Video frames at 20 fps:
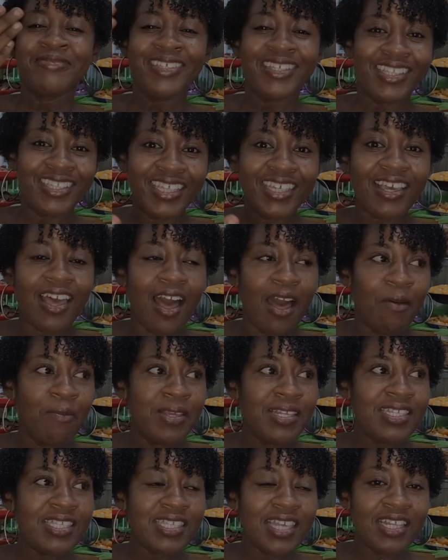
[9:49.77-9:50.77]
the
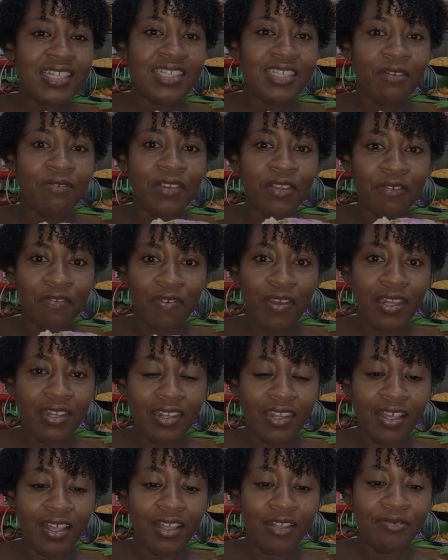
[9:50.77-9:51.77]
calming scent of
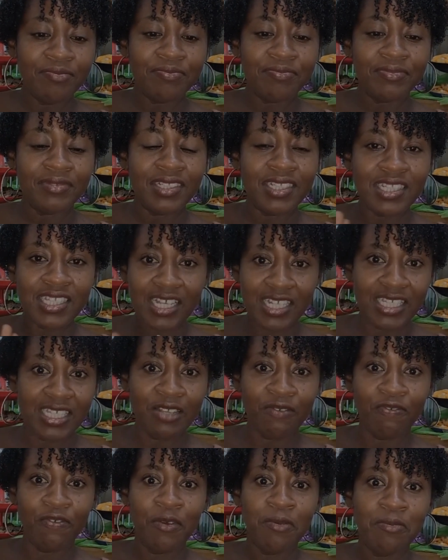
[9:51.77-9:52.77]
lavender does
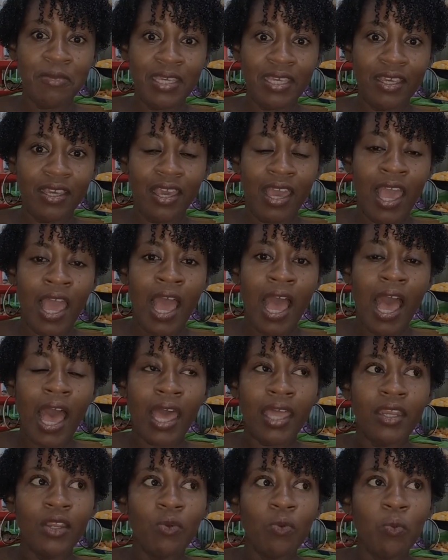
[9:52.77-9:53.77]
it for me,
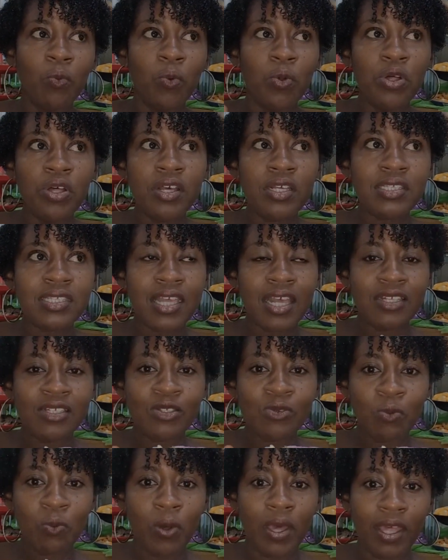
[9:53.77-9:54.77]
and it works
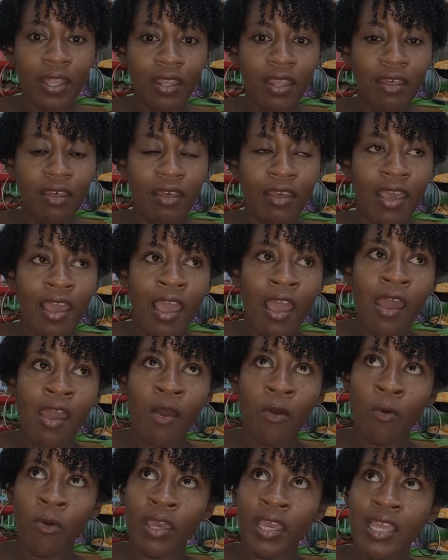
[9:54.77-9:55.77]
as well
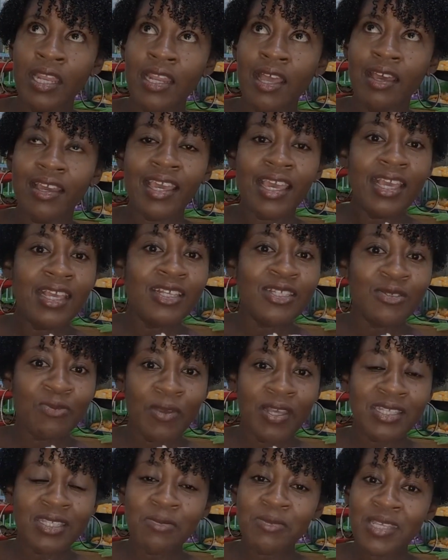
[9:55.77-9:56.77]
in a case
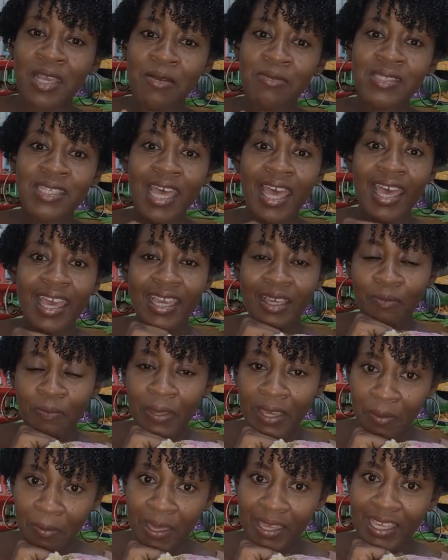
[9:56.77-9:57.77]
where sometimes I
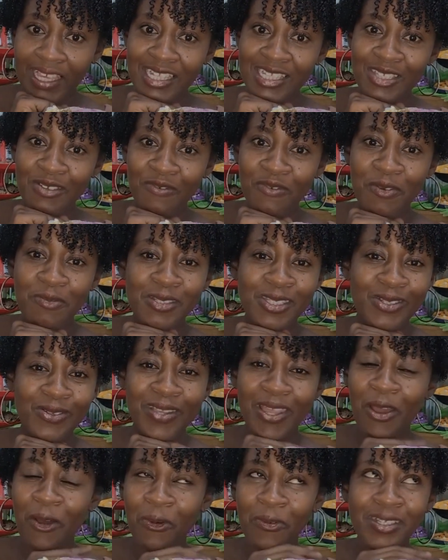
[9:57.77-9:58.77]
pick my kids up from
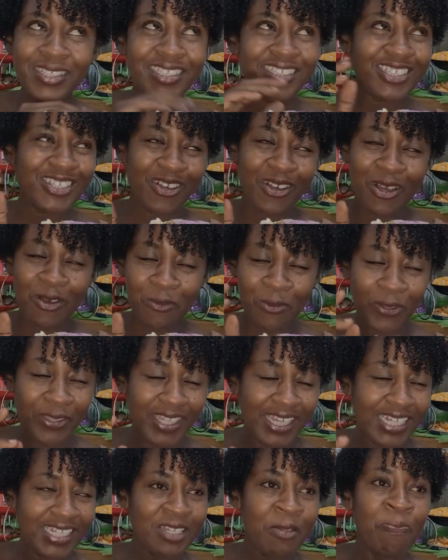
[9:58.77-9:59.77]
school. I always talk about
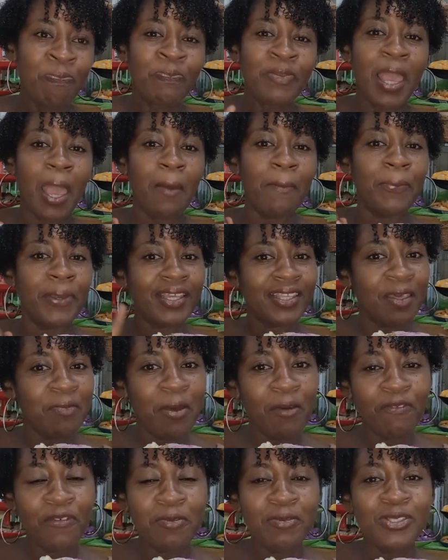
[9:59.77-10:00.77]
this. I pick them
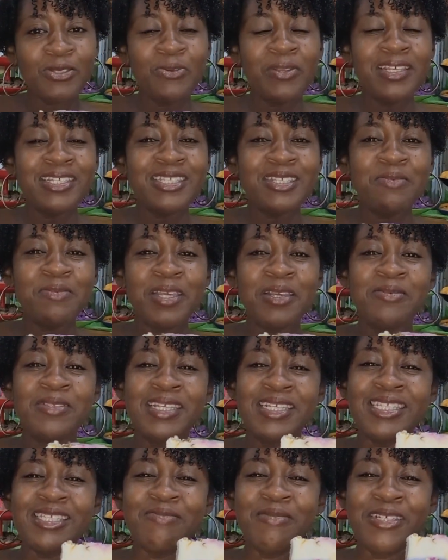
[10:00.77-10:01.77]
up from school and sometimes
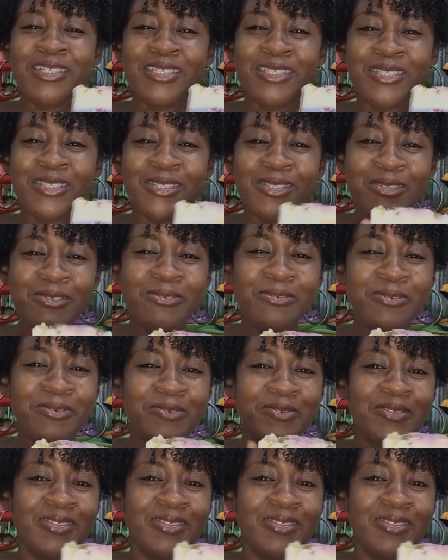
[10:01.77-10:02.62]
they smell so